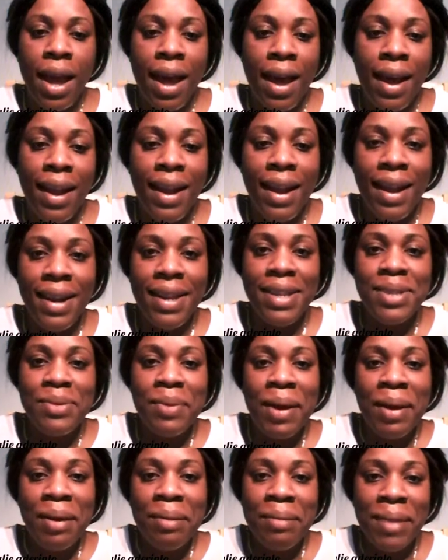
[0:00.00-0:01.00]
Hi ladies,
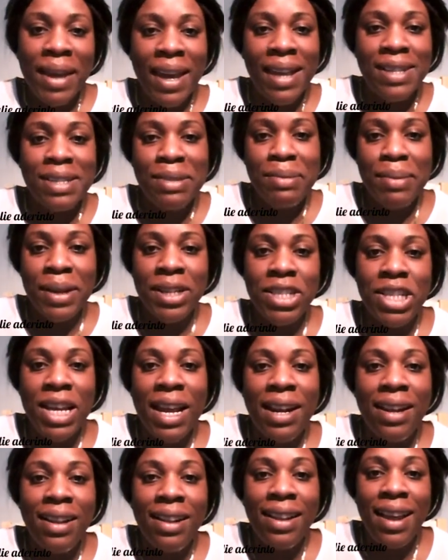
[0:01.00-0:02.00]
welcome again to my
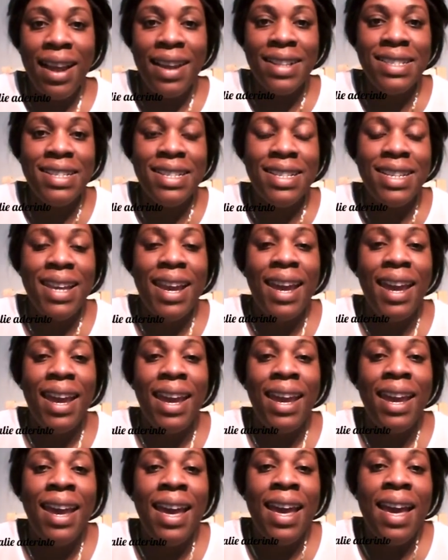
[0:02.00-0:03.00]
channel, and
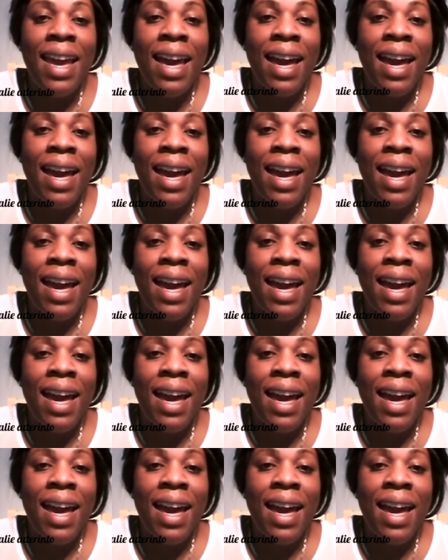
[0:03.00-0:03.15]
today